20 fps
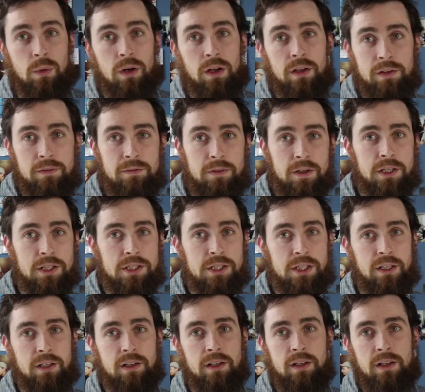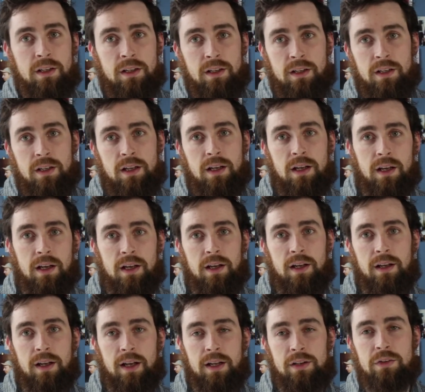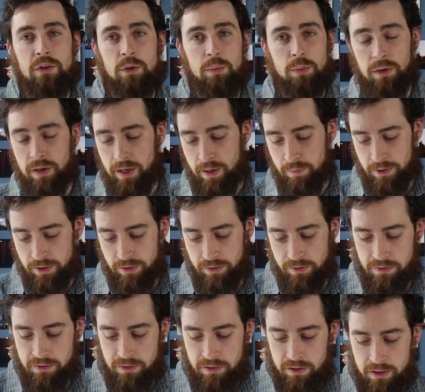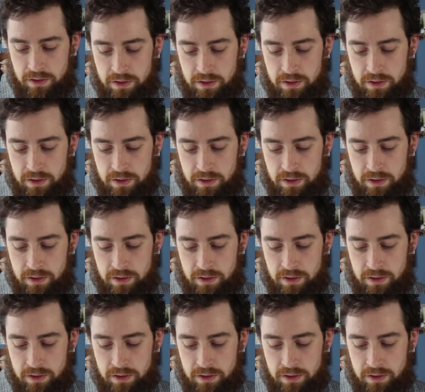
wallet function had two parameters.